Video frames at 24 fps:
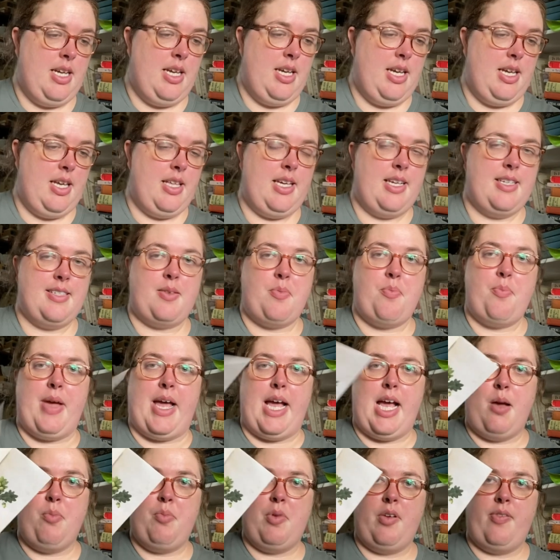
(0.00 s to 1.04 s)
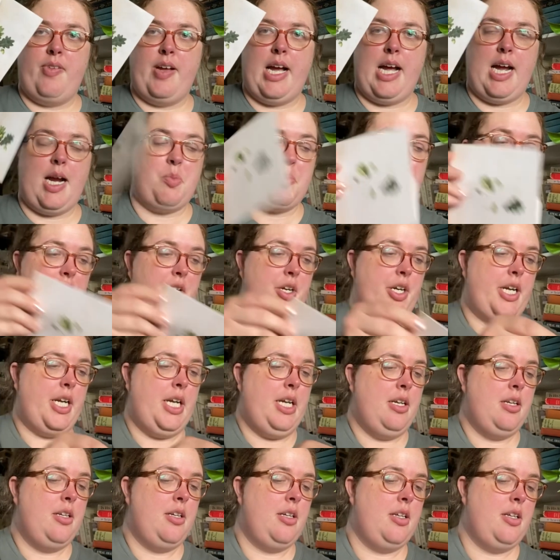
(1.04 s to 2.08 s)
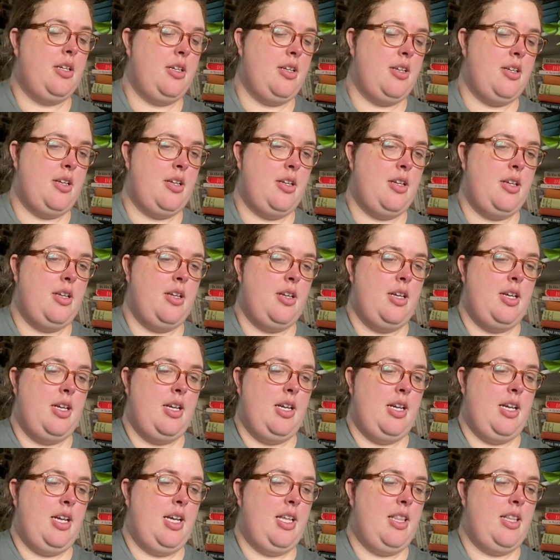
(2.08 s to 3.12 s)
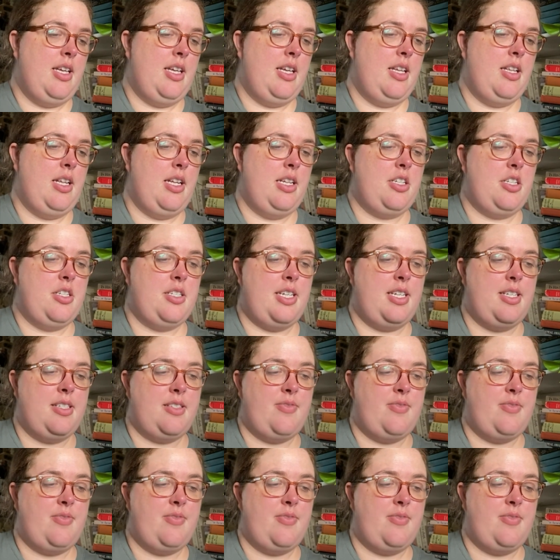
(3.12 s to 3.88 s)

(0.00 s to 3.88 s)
It has a map of Highbury, and then it just has